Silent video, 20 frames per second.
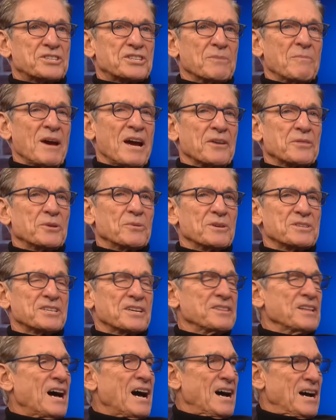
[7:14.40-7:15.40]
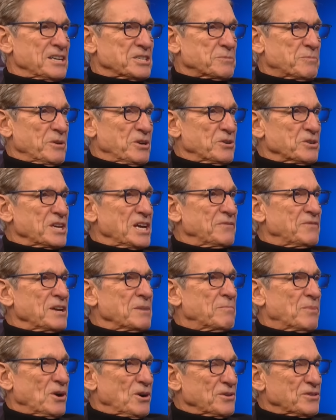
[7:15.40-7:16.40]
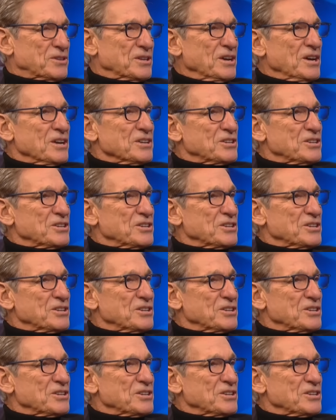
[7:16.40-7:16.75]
Samantha was in the hospital giving birth,